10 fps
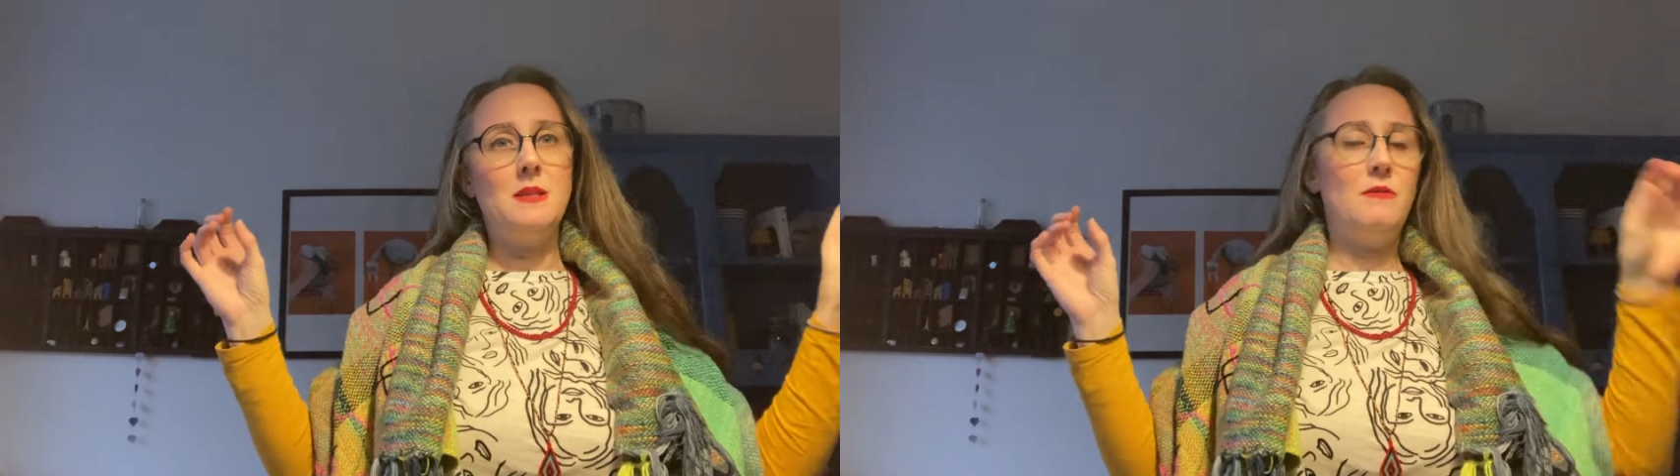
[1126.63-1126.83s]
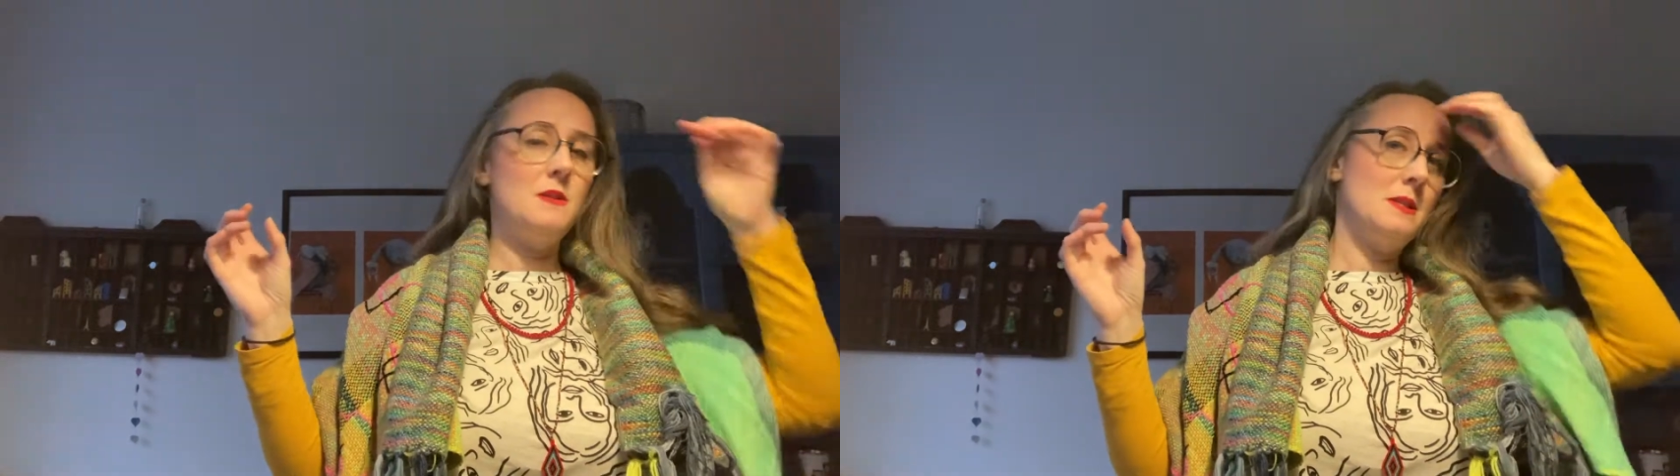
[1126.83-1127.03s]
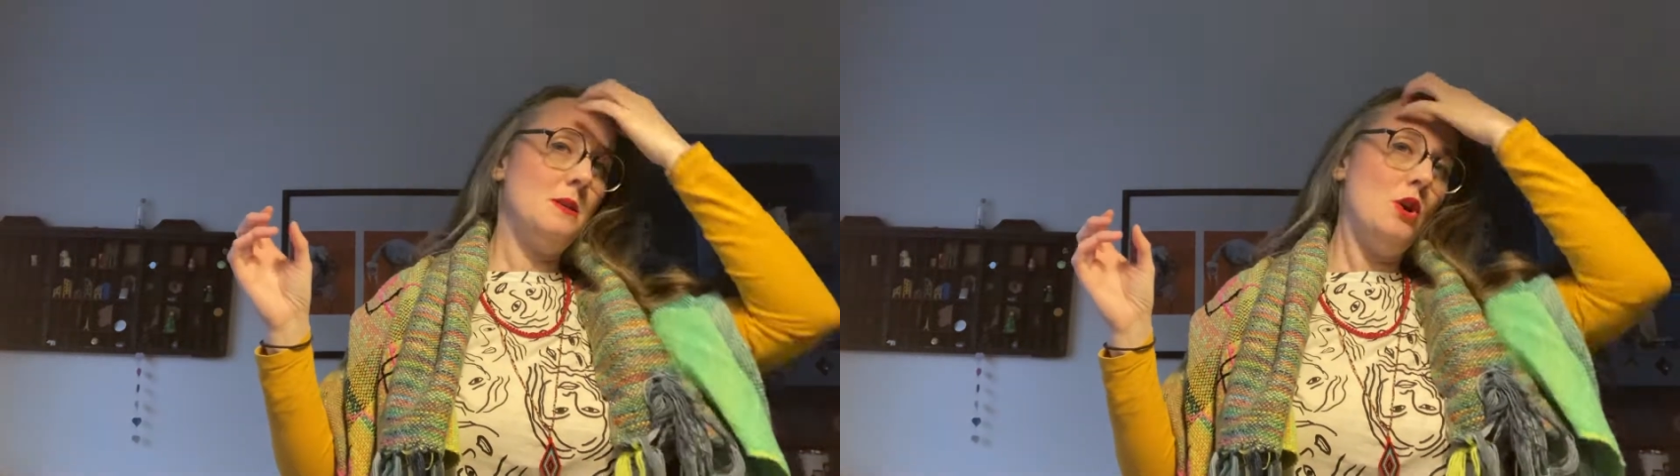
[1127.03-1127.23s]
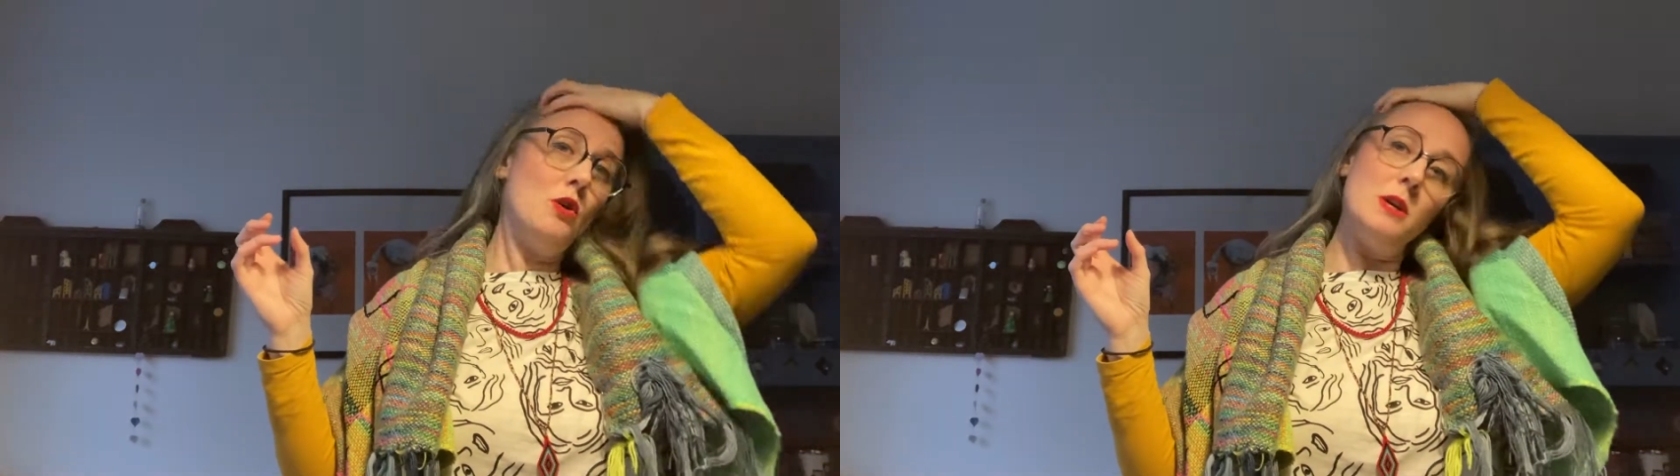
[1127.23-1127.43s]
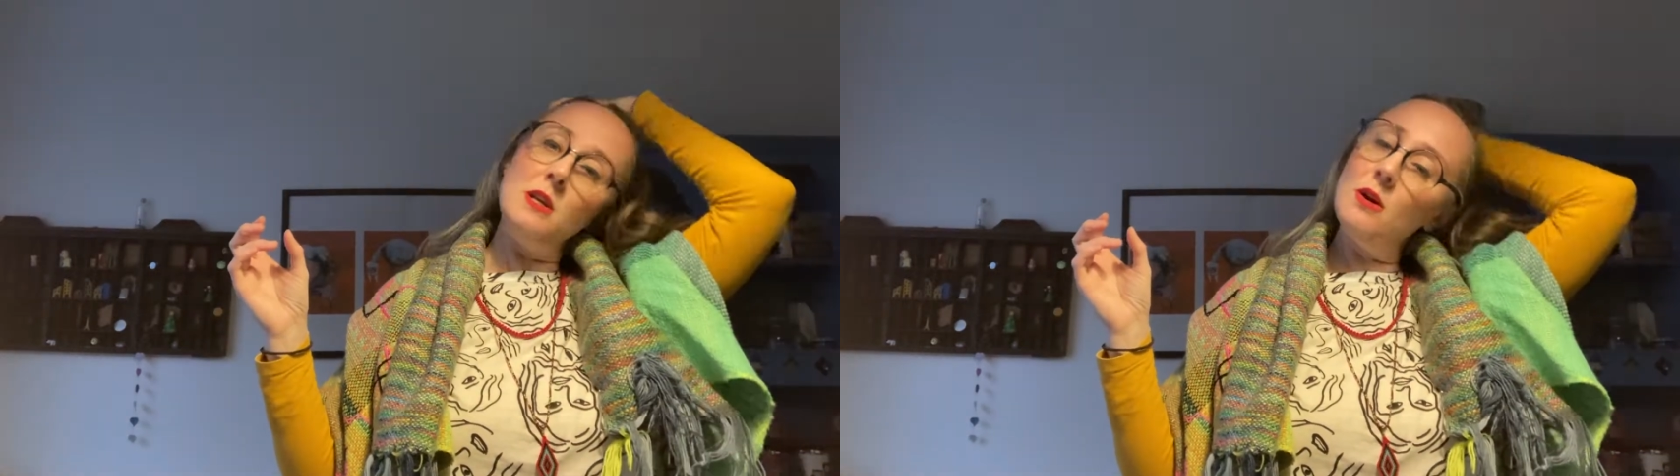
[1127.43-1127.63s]
if it's
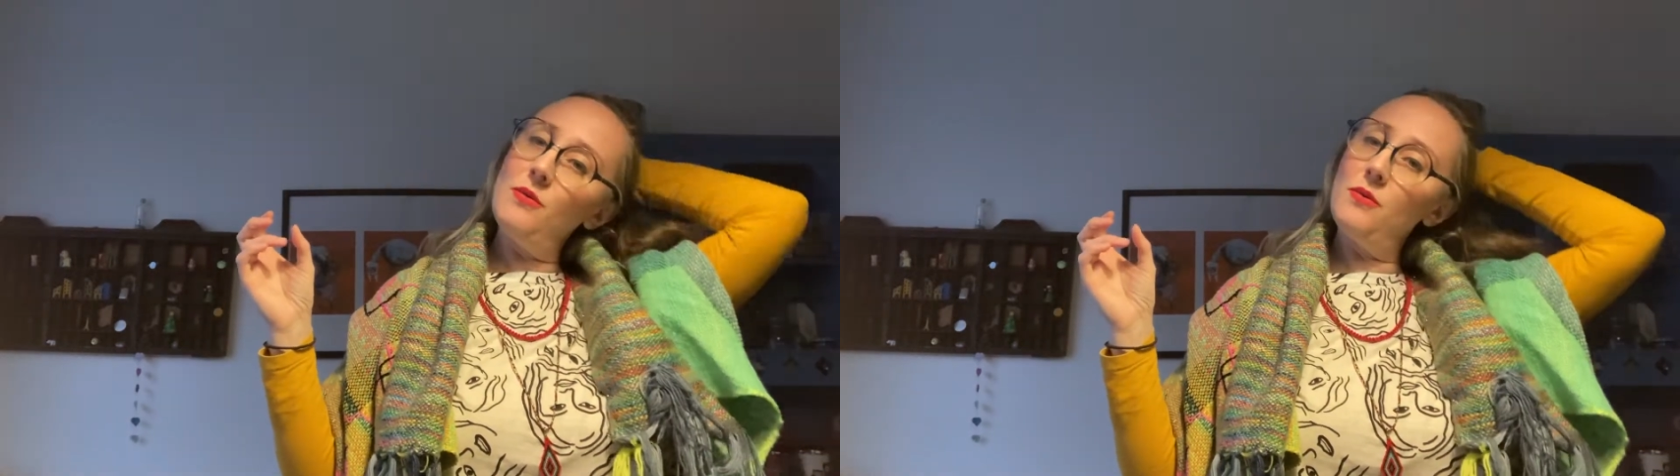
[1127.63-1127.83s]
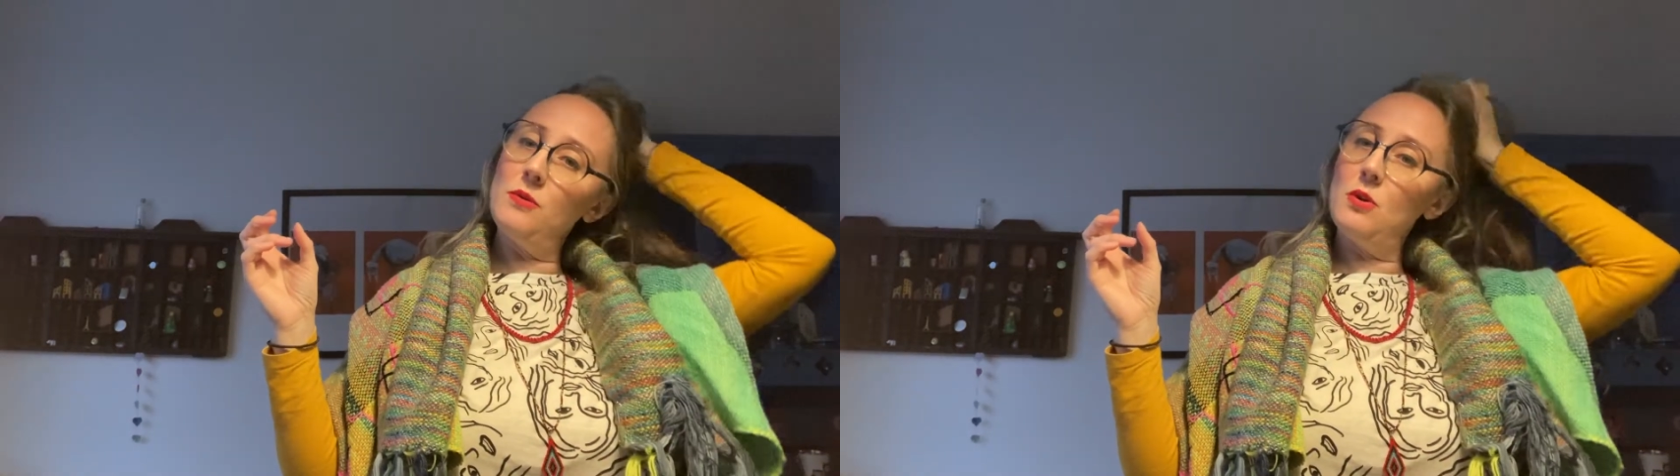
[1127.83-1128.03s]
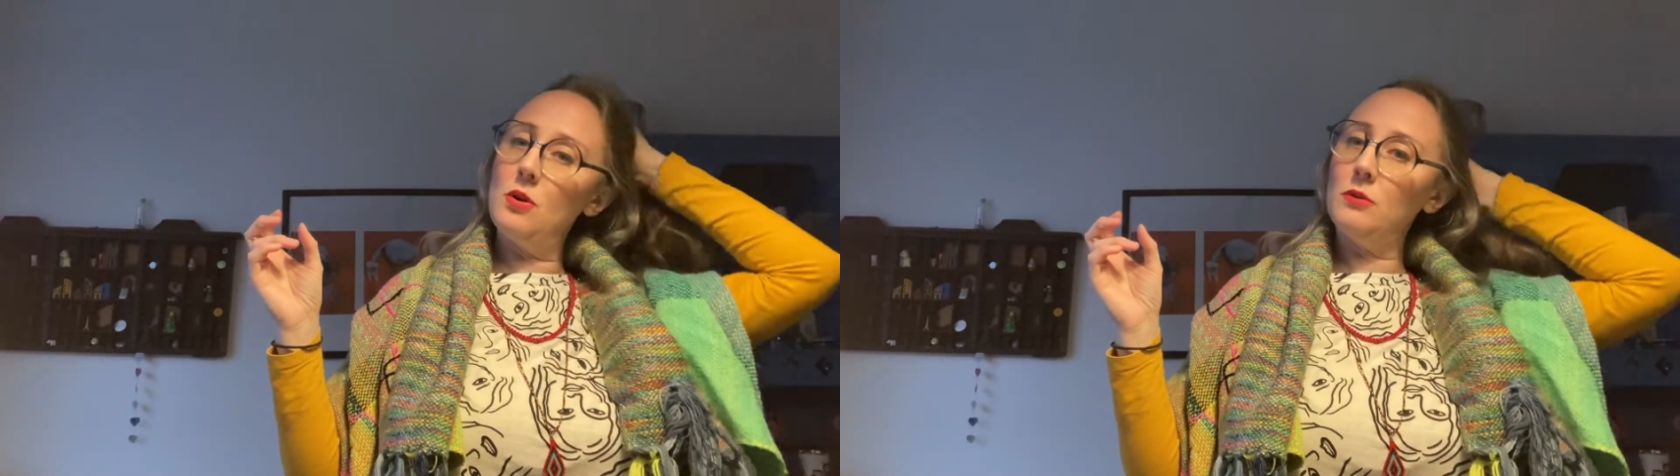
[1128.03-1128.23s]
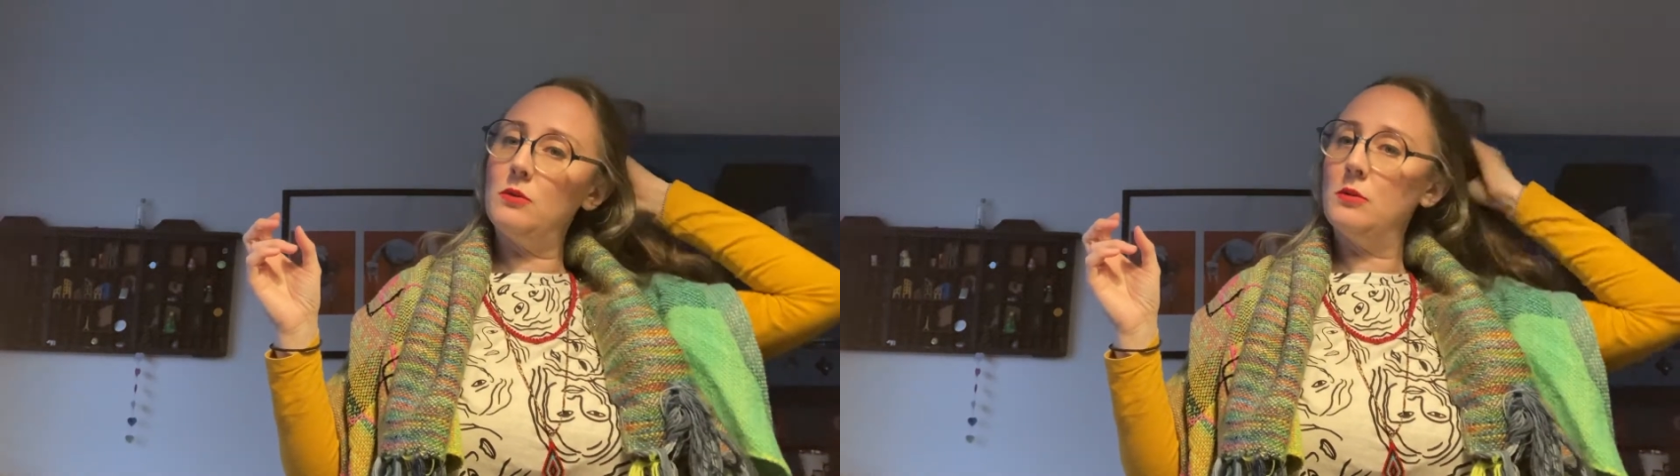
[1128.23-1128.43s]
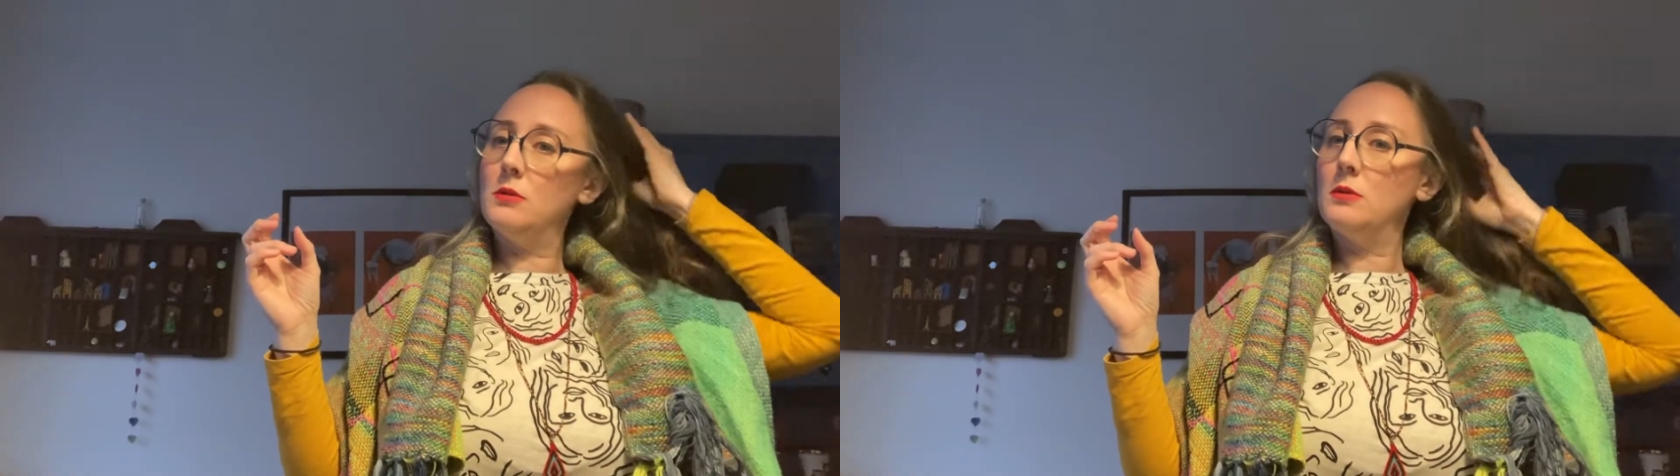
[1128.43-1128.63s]
long enough or not,